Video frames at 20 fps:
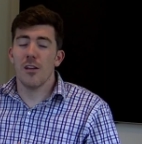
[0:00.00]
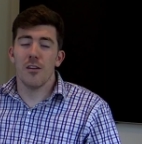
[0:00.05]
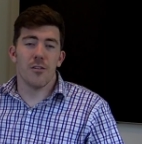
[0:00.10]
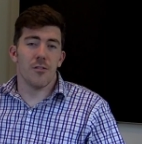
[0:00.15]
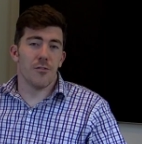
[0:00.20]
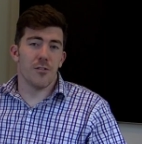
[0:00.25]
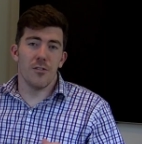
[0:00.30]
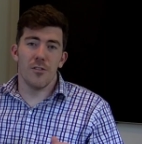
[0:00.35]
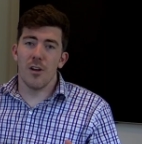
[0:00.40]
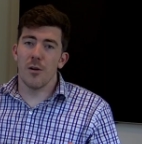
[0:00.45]

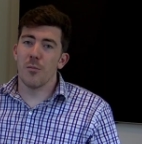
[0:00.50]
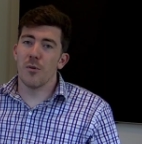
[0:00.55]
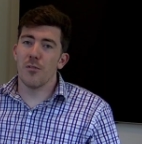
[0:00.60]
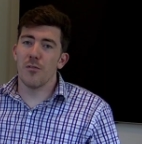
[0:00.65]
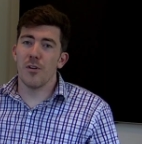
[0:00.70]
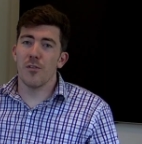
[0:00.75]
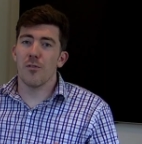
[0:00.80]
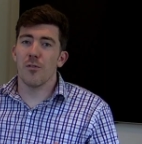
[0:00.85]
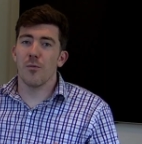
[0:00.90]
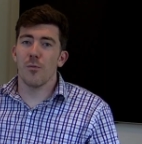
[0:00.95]
There's a number
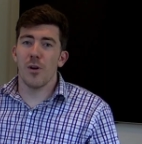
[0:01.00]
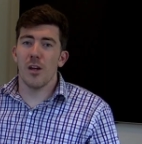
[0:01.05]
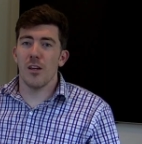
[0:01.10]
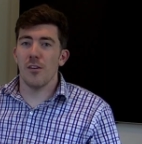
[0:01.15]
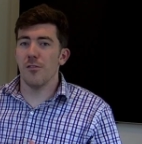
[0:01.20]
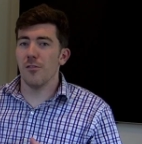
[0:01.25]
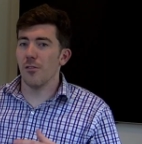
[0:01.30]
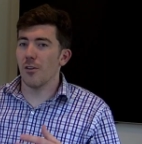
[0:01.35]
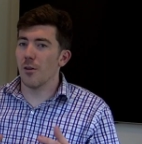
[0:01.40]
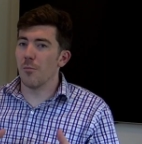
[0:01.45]
of different
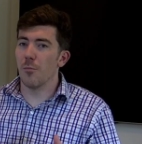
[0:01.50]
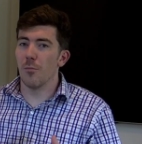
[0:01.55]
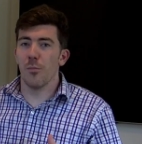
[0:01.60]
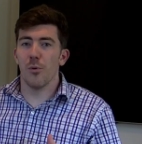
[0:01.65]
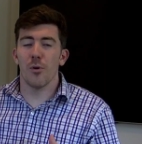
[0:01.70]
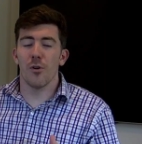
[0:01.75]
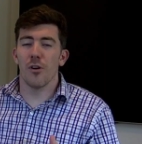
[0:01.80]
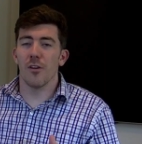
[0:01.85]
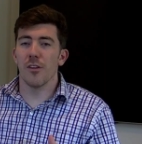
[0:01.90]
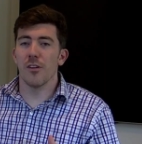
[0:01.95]
ways you can
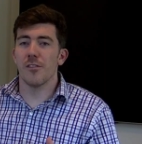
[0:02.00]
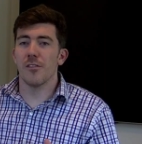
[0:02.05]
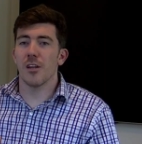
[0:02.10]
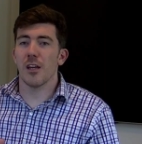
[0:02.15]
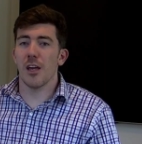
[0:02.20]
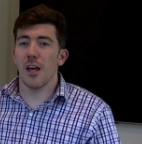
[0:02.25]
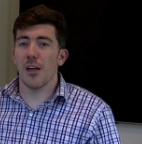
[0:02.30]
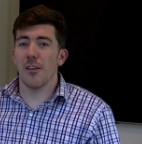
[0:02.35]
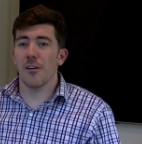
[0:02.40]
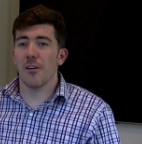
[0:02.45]
put all this
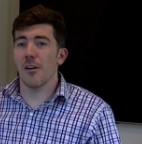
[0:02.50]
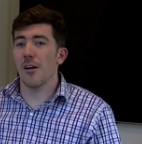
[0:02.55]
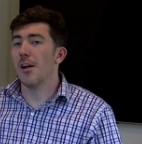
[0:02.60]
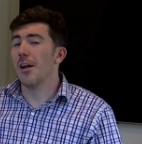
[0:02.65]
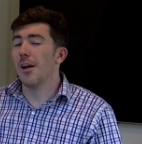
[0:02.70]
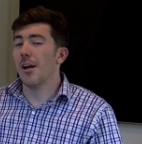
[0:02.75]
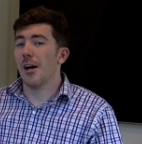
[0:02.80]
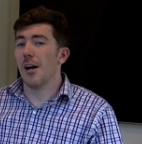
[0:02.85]
together.